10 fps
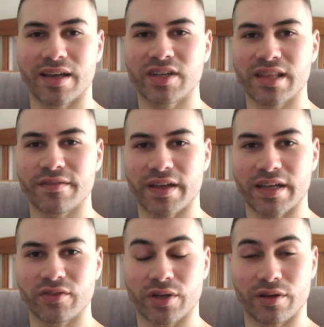I have another
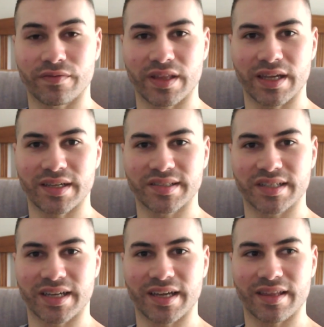favourite of theirs
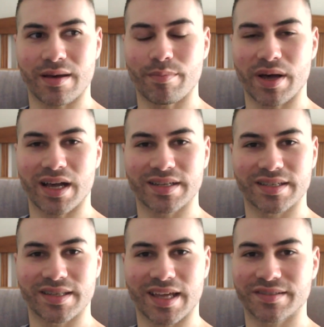together, but
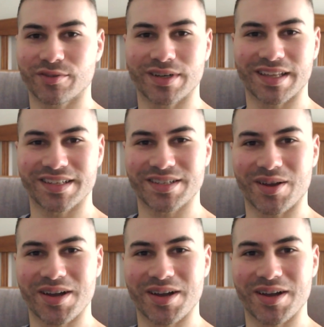that's for another